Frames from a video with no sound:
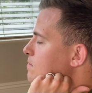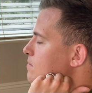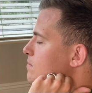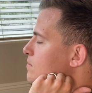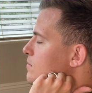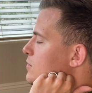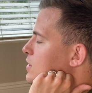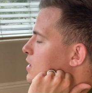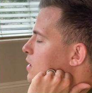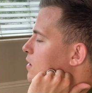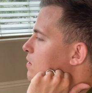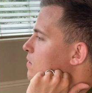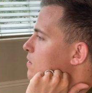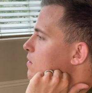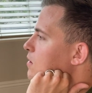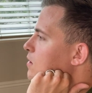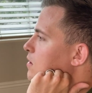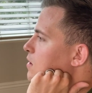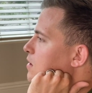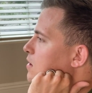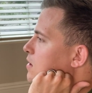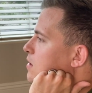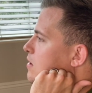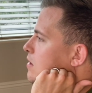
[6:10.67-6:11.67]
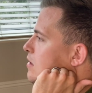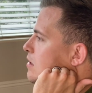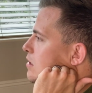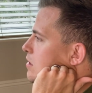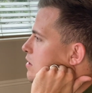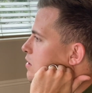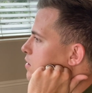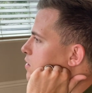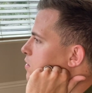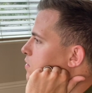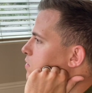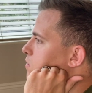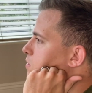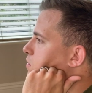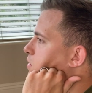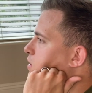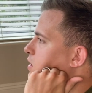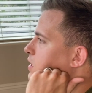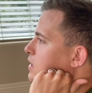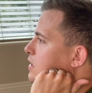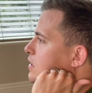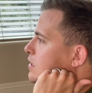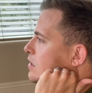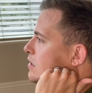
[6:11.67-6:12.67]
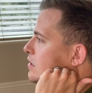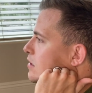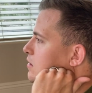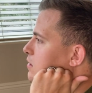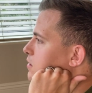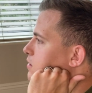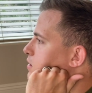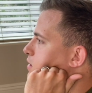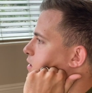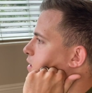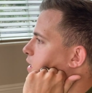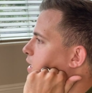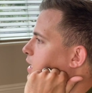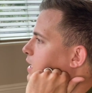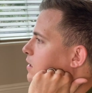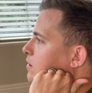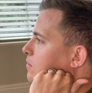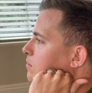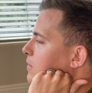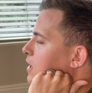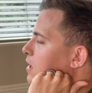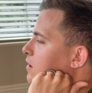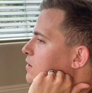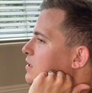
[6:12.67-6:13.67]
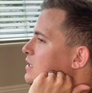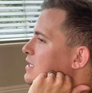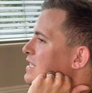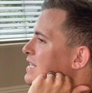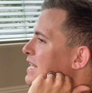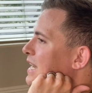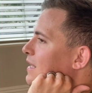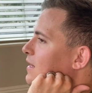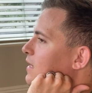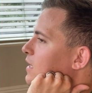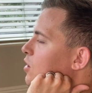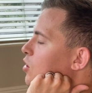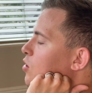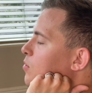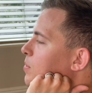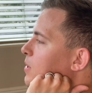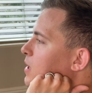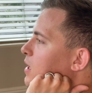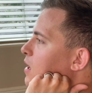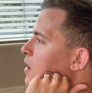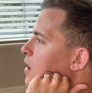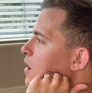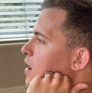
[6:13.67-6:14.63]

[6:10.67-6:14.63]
So you're going to hold here, mouth slightly open,